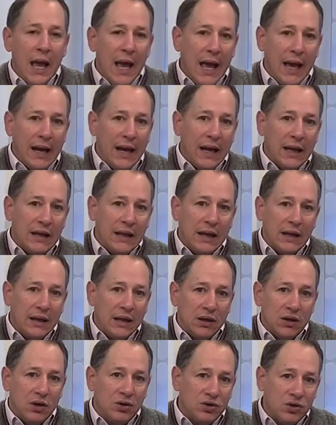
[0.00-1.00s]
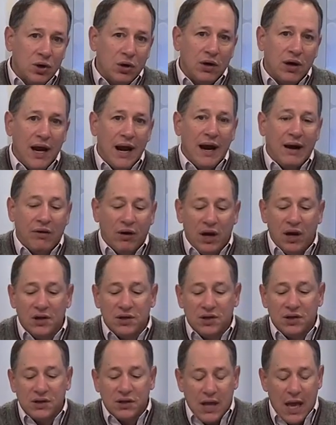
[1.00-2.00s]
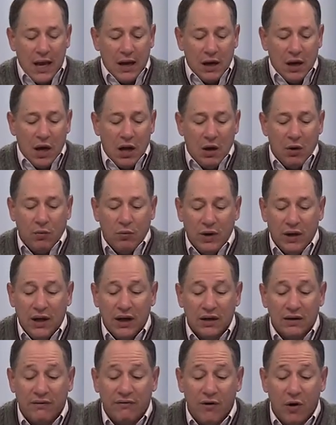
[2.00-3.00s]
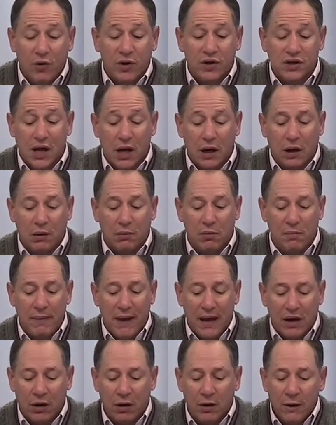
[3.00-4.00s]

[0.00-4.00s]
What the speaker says: And I think that there's certain areas that we need to focus on a little bit better.